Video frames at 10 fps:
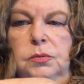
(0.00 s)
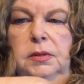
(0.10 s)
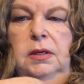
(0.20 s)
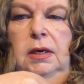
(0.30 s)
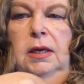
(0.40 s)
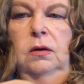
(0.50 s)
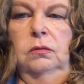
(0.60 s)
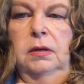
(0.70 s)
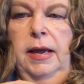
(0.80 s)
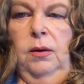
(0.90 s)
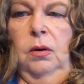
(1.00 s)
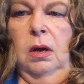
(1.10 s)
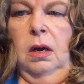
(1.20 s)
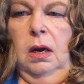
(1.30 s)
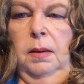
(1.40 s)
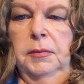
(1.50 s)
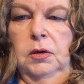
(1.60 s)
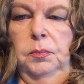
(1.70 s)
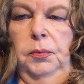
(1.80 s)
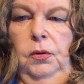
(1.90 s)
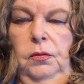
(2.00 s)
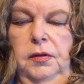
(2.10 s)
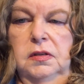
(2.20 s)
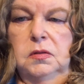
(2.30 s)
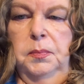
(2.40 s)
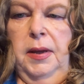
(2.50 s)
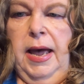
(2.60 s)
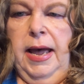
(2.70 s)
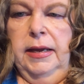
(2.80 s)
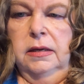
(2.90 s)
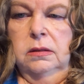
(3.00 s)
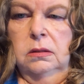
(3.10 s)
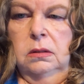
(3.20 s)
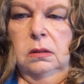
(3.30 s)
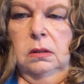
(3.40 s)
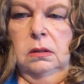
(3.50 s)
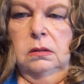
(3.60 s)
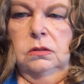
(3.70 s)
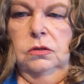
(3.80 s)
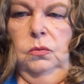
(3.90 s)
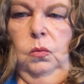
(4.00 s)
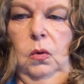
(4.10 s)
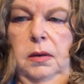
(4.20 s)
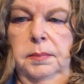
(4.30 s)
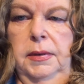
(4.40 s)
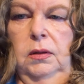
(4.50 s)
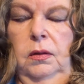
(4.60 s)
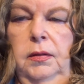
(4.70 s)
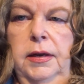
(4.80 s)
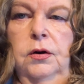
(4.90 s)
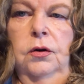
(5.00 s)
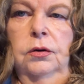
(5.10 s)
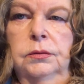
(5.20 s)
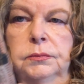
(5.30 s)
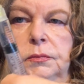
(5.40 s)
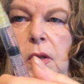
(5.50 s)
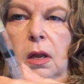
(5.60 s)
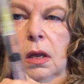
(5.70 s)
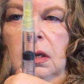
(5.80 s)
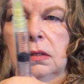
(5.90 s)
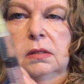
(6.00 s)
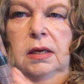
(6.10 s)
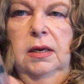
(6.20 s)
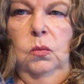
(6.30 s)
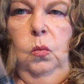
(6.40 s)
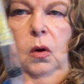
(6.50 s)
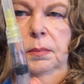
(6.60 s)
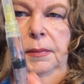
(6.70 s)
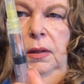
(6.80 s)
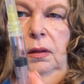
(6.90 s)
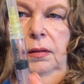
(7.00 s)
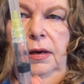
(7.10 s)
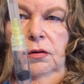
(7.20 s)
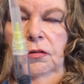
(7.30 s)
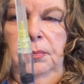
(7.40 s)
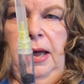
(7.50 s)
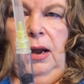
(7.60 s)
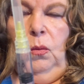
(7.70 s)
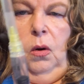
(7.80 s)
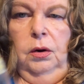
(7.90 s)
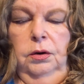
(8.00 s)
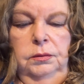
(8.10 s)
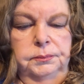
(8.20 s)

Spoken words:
with the needle. Now, I'm going to pull this back to 1 milliliter because I need 1 milliliter of backwater.